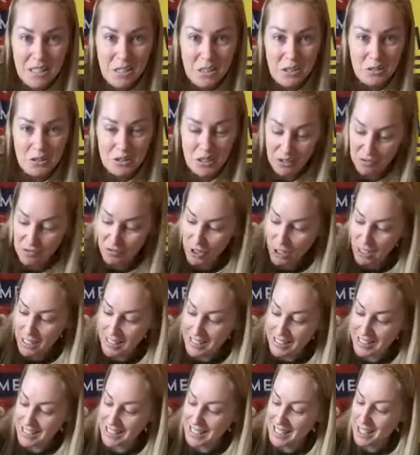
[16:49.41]
it's a little
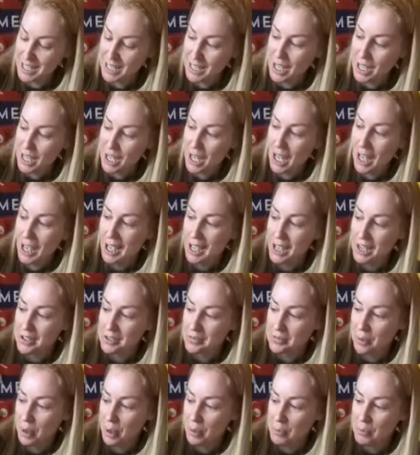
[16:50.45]
different,
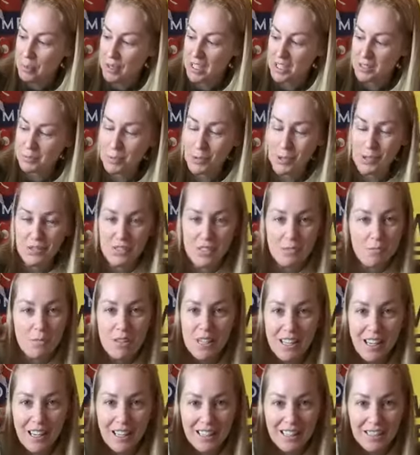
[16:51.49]
but it's supposed to
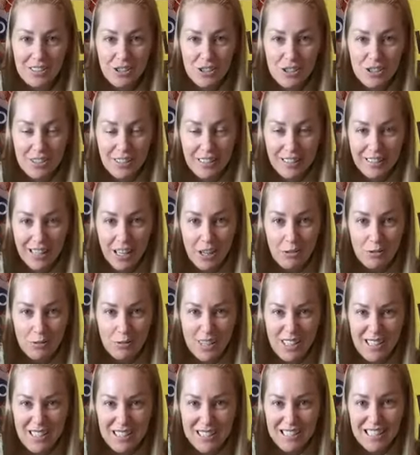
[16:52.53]
be kind of just like that
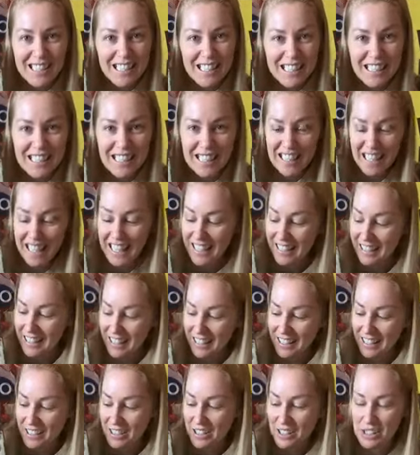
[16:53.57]
rustic, and
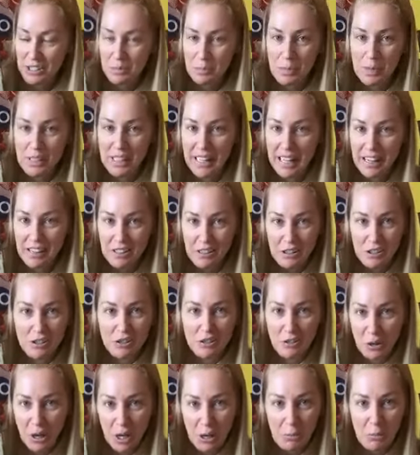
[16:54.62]
like it's been out at
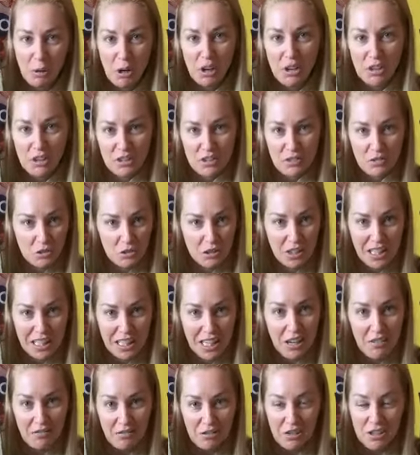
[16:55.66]
your grandma's for
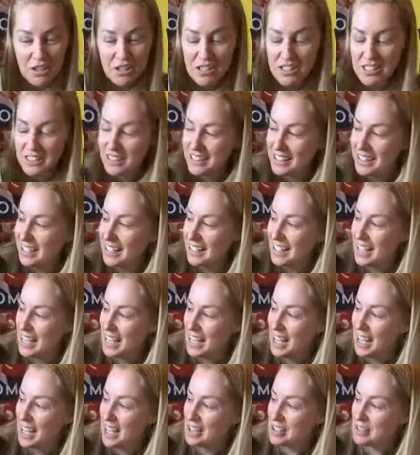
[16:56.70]
like ever.
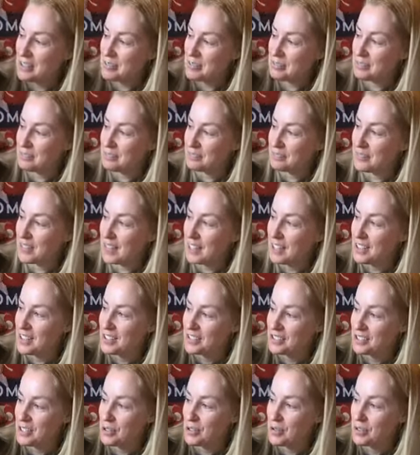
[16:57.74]

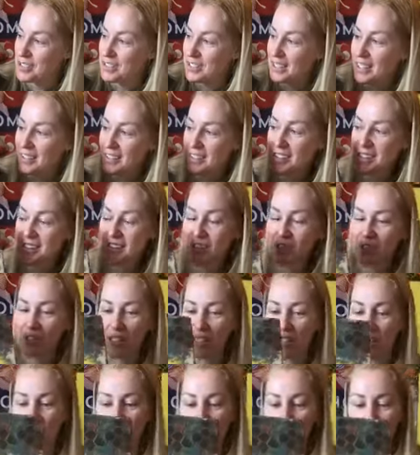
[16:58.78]
So it's got the
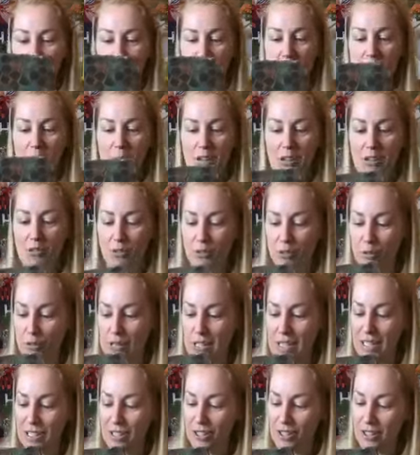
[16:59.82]
different colors coming through
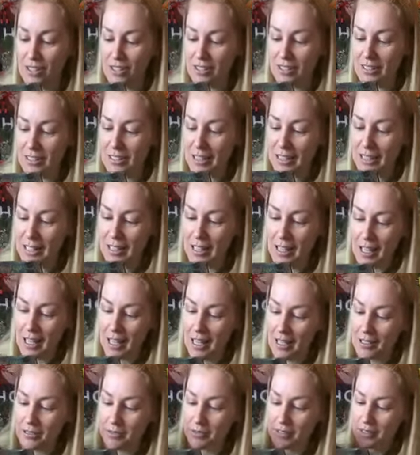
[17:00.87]
here.
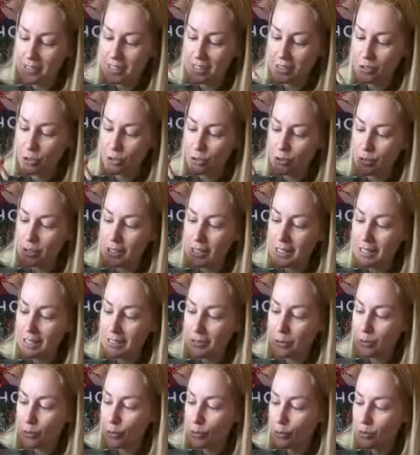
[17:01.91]
It's like the green
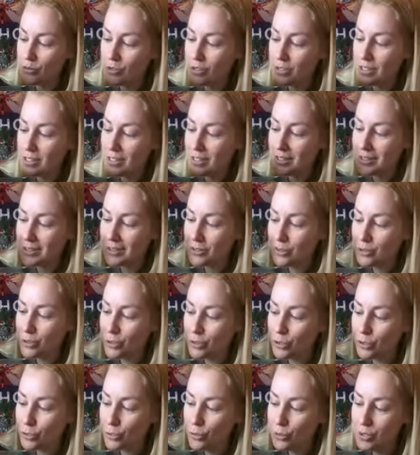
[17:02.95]
and the oranges and the
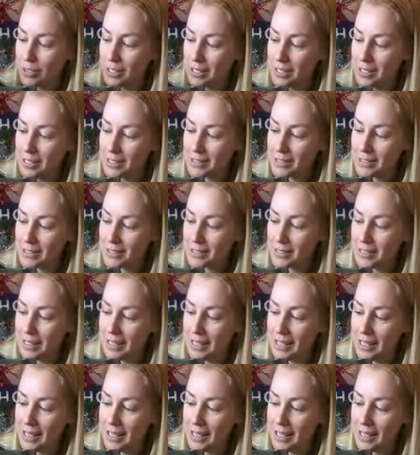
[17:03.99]
turquoise,